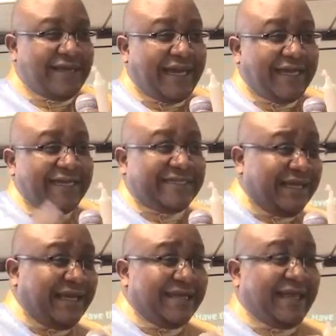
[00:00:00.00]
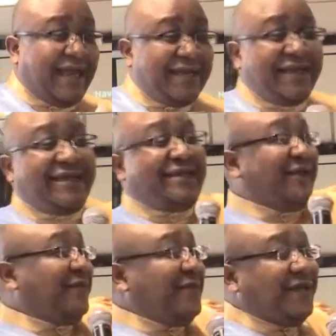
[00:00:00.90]
And it did. And then
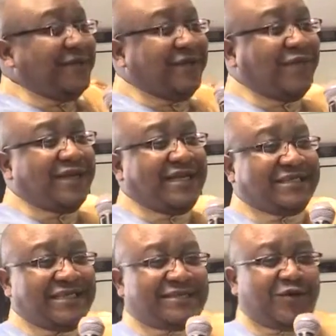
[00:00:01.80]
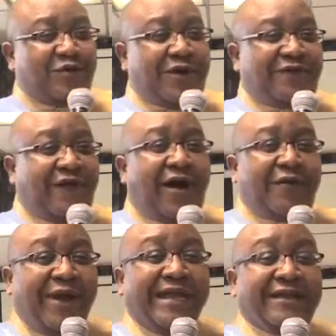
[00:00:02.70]
the, the, the witnesses who were
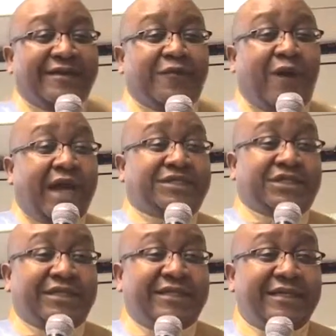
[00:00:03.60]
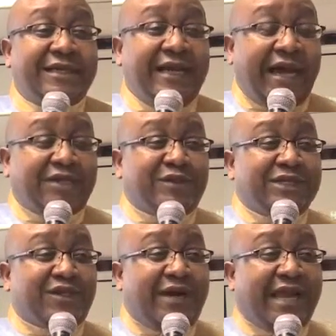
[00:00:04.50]
far waiting and watching
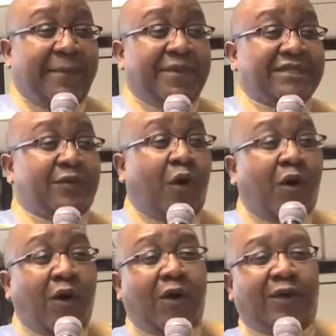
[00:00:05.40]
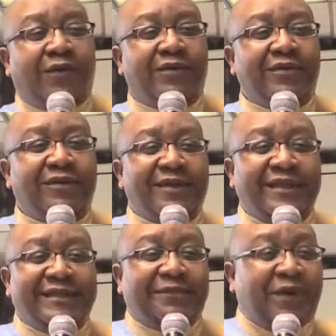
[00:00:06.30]
actually saw it happen. They said, Whoa,
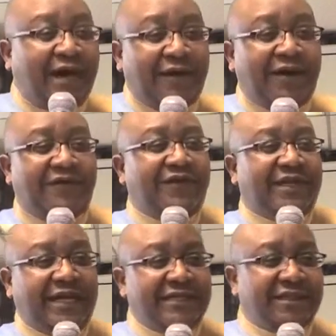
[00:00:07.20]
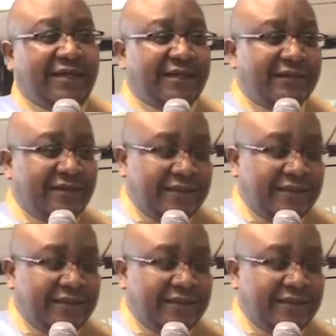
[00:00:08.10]
the power of Elijah